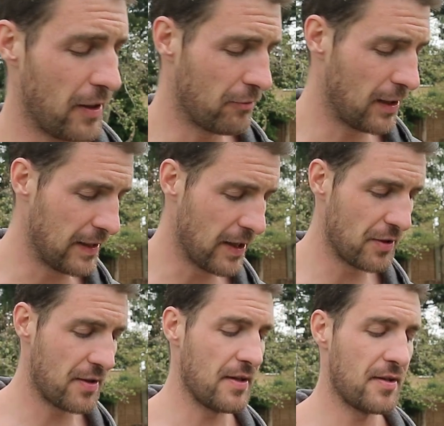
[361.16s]
don't really
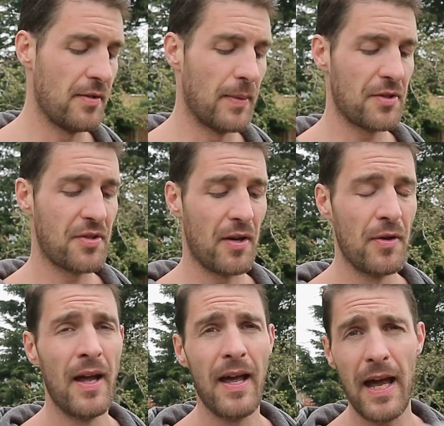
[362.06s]
notice it too much. So
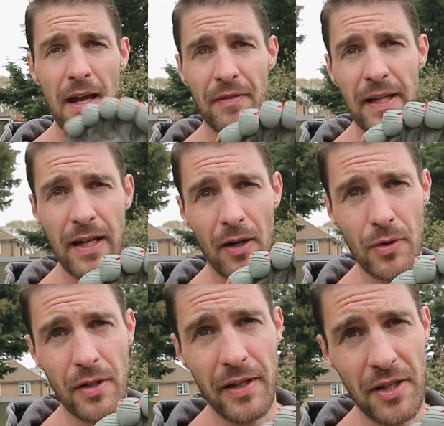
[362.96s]
even in
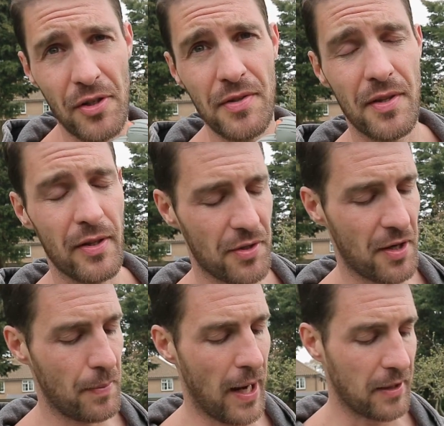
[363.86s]
cold conditions, not
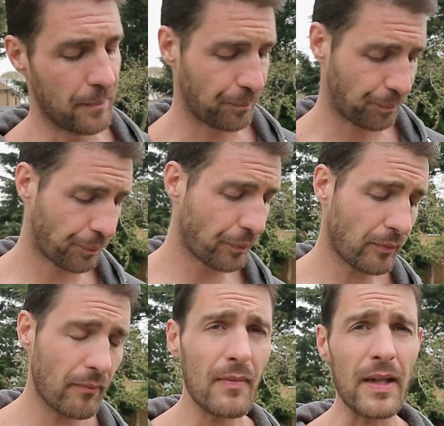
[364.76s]
so bad.
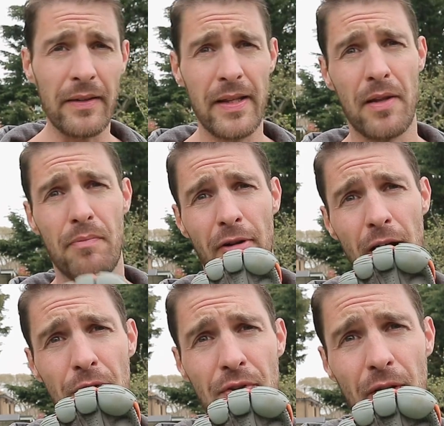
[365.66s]
Now the
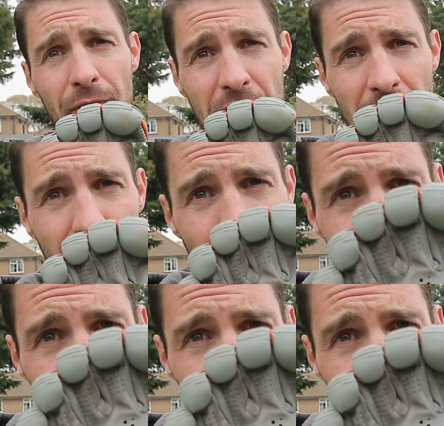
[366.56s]
pros, obviously, I